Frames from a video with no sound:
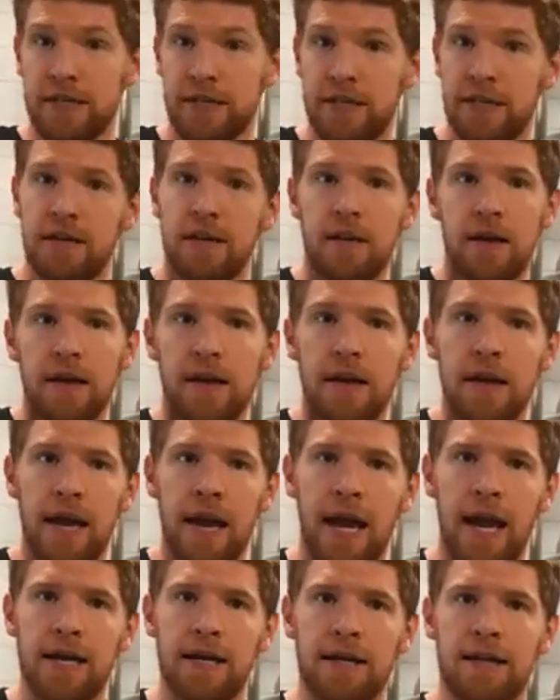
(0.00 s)
it
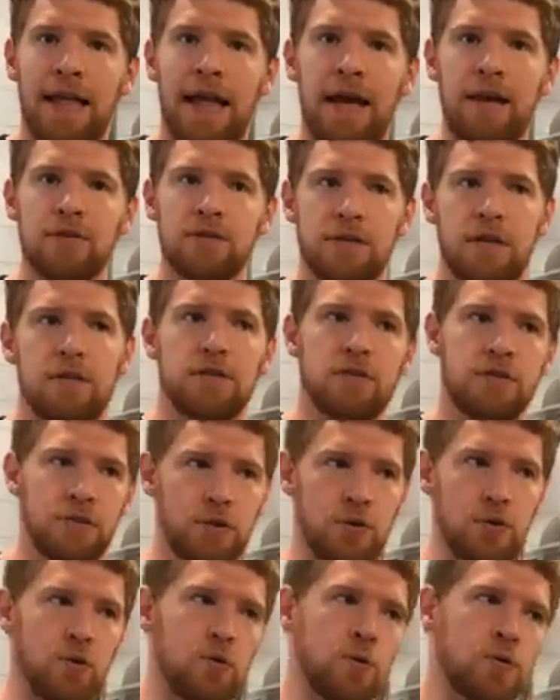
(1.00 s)
and allows us
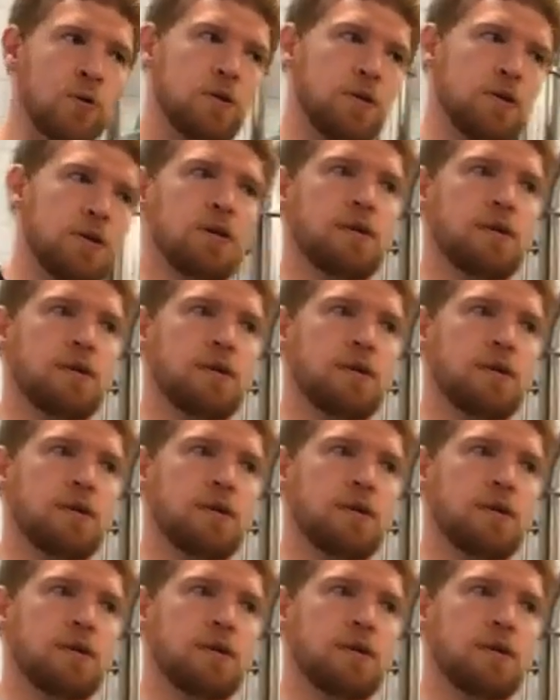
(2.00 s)
to